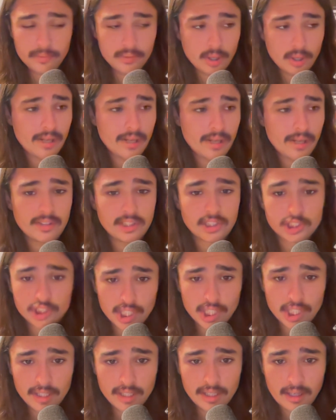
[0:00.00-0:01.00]
don't give a
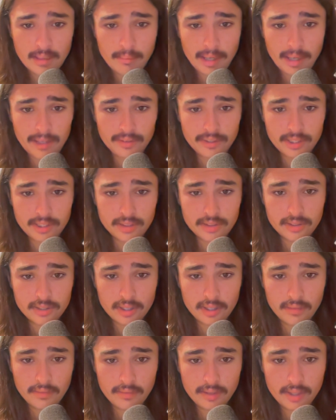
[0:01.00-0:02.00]
shit about this
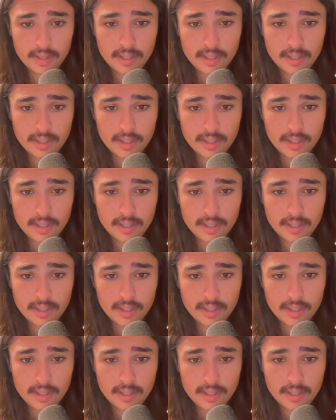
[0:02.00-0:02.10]
stuff.